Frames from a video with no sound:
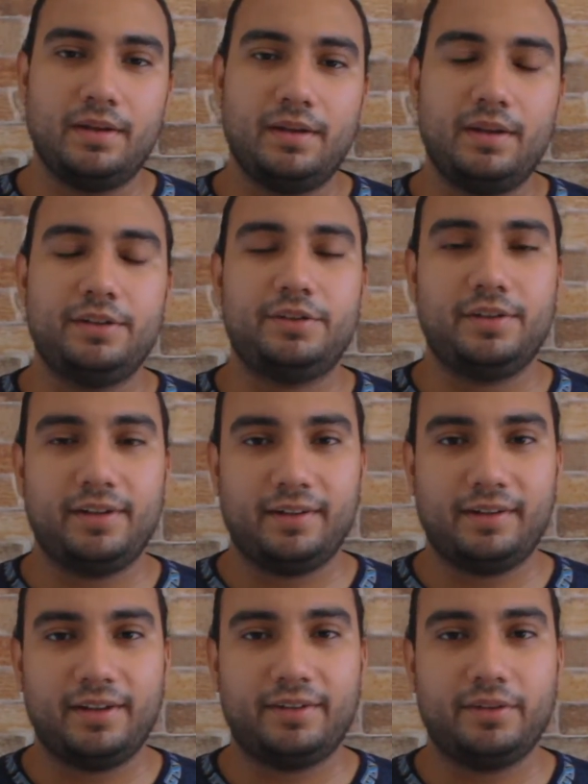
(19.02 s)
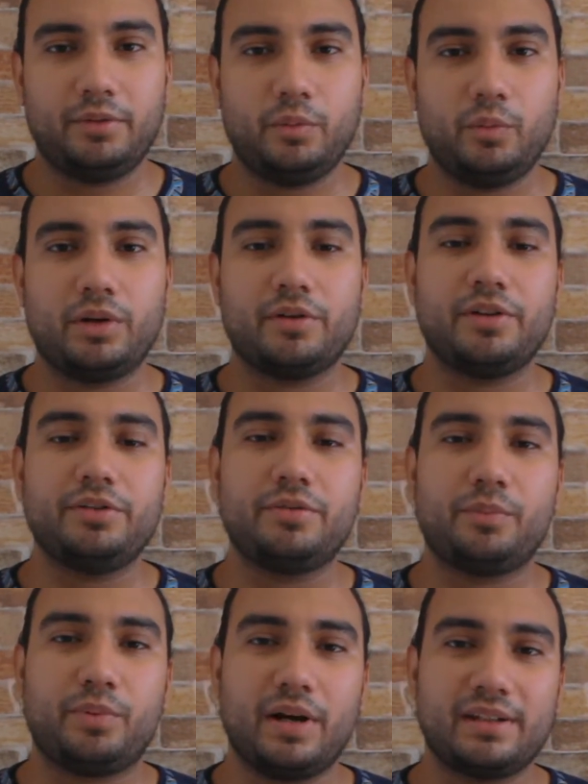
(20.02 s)
In today's lesson, we're going
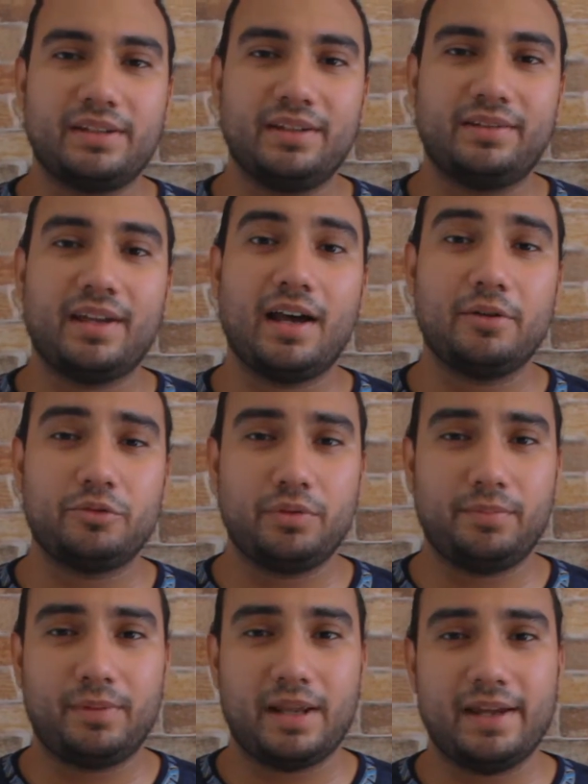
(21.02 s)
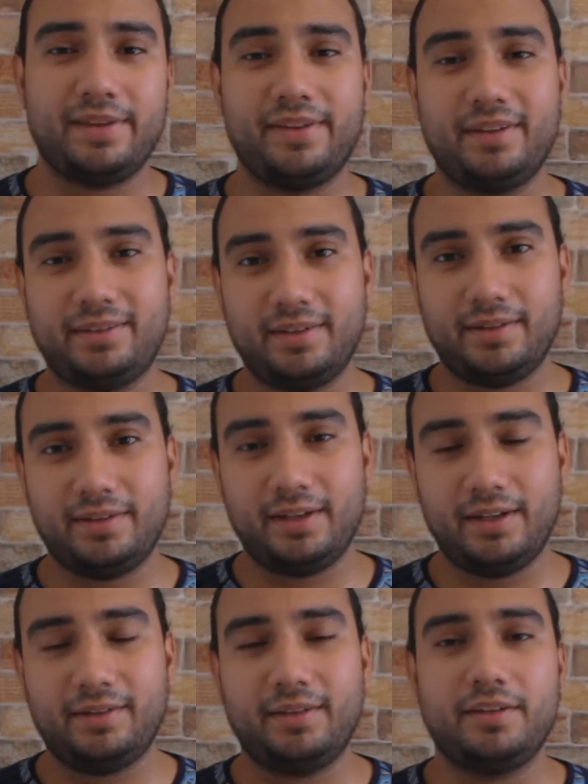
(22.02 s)
to practice how to apply these
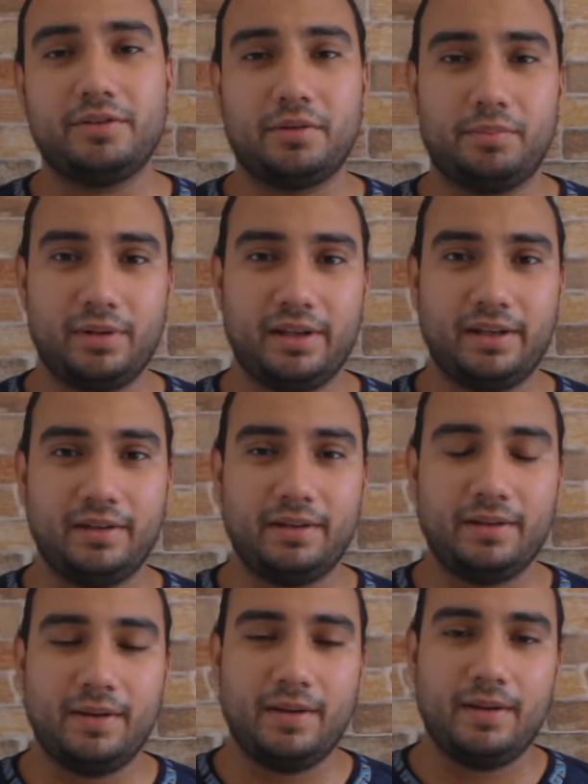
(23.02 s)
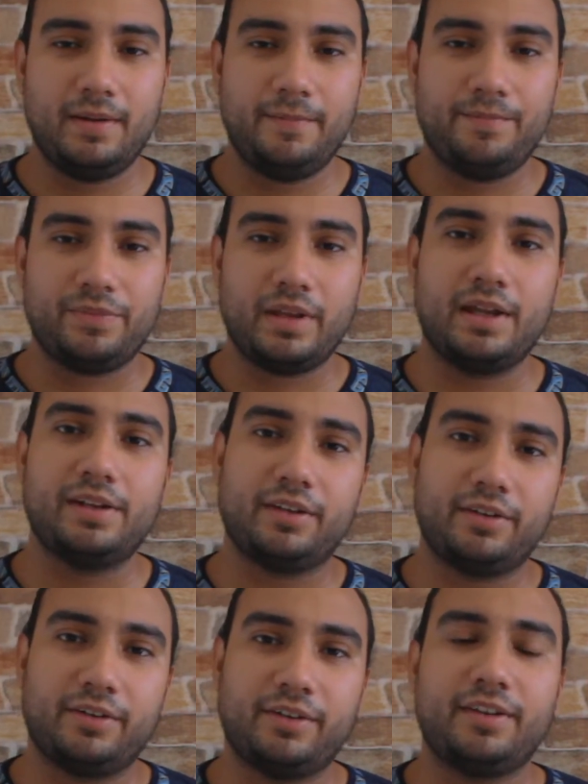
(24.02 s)
techniques in your playing and
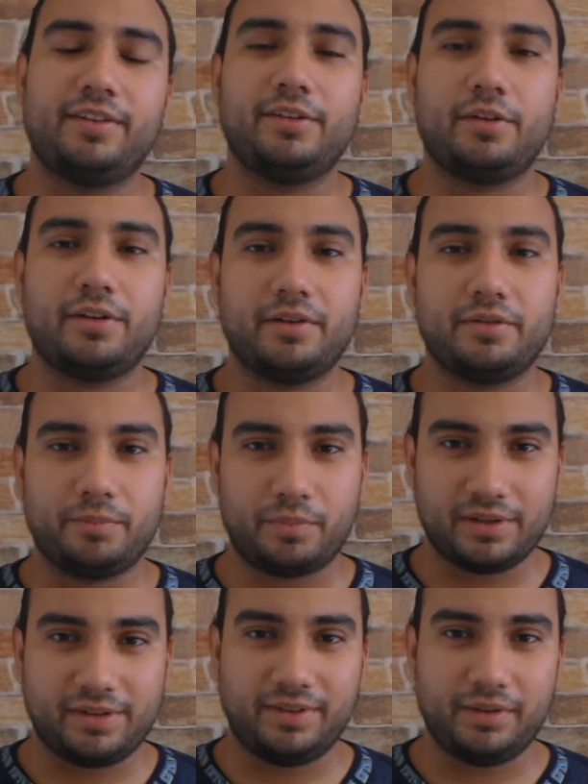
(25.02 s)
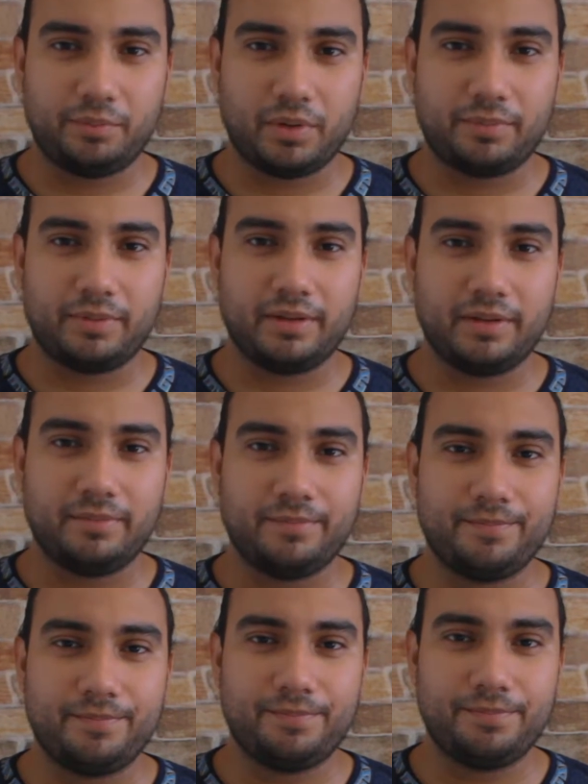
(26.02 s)
exercise in order to practice it properly.
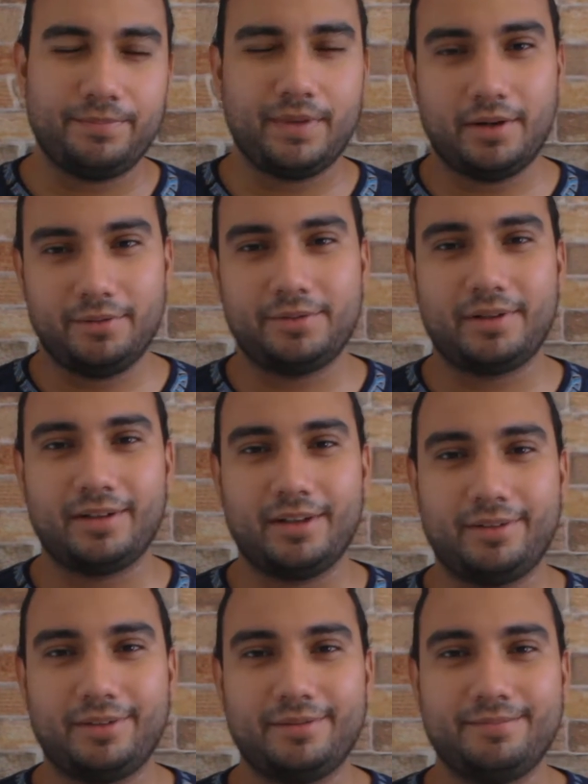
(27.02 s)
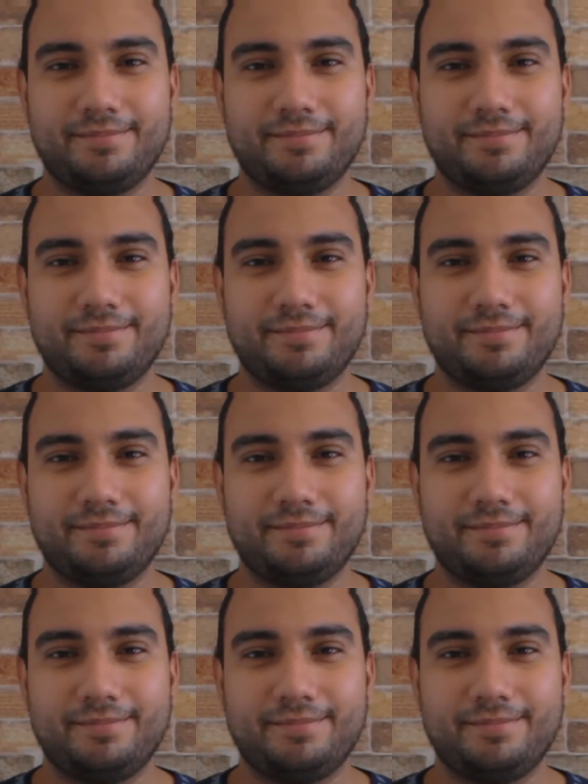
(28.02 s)
Now onto our lesson.